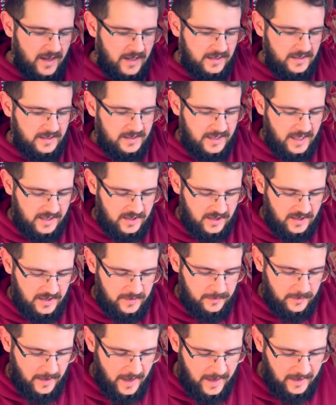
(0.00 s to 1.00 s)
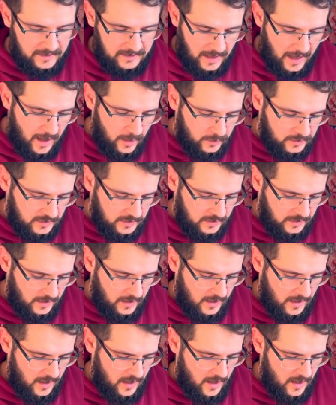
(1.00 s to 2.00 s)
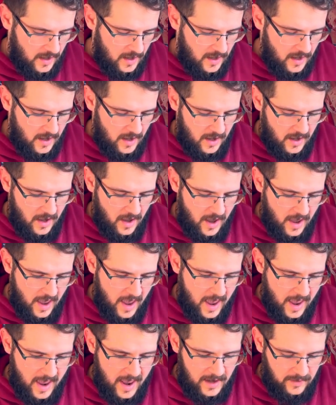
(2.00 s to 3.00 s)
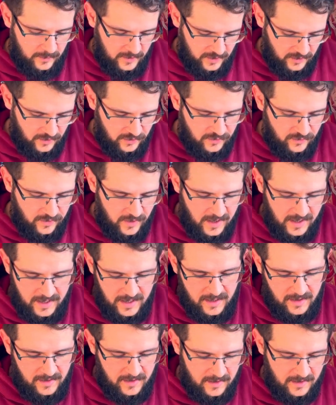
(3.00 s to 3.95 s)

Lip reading: is actually blanked out, and we don't really